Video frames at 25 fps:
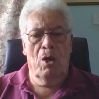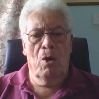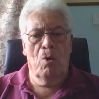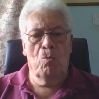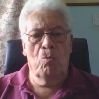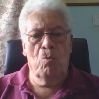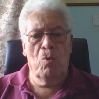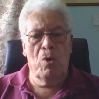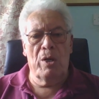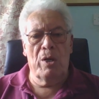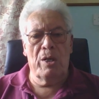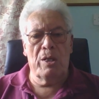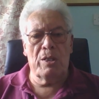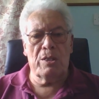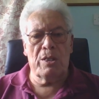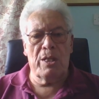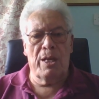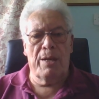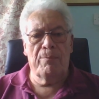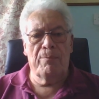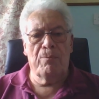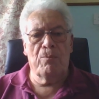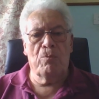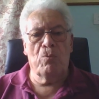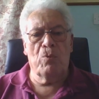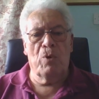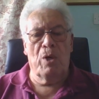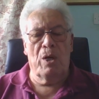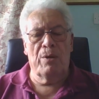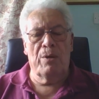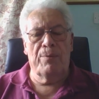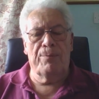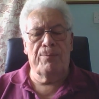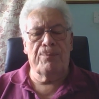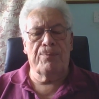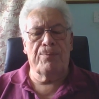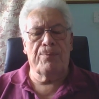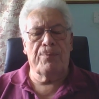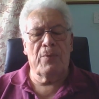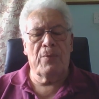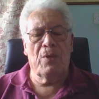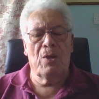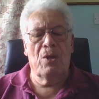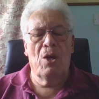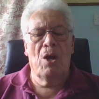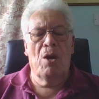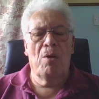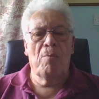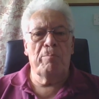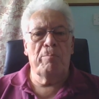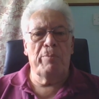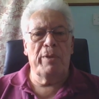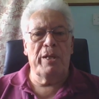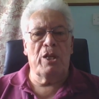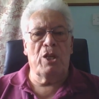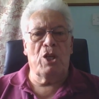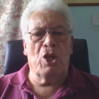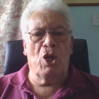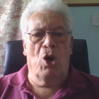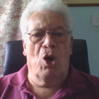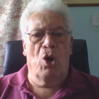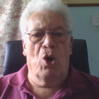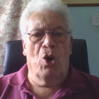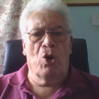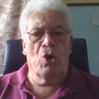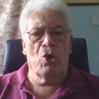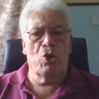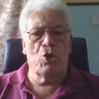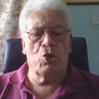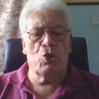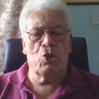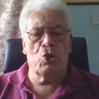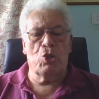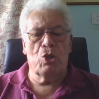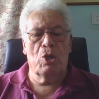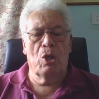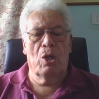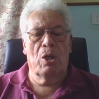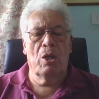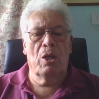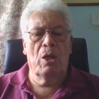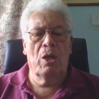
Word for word: And why is that? Well, because